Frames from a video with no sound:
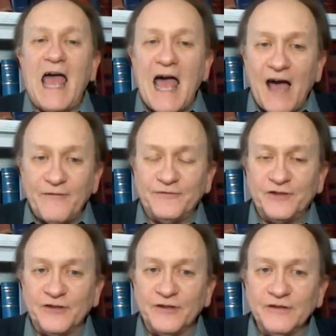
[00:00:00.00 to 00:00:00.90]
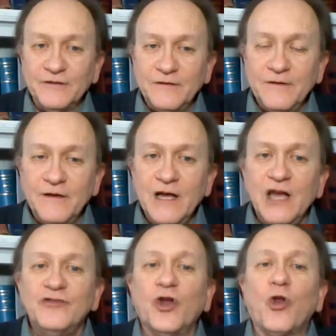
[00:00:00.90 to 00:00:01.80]
after
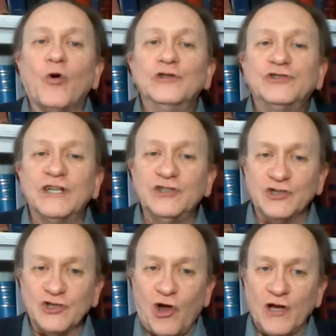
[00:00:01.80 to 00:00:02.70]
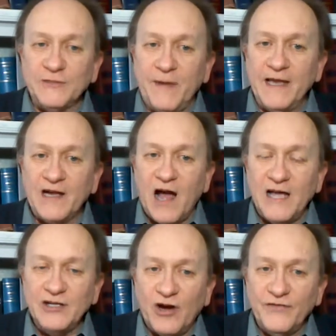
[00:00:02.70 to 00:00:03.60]
the Lord judges lost
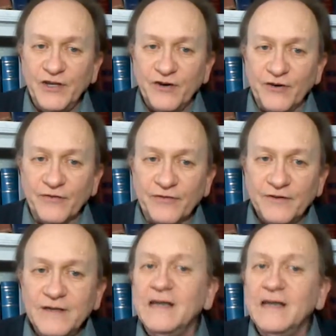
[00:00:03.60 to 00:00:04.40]
mankind on the earth.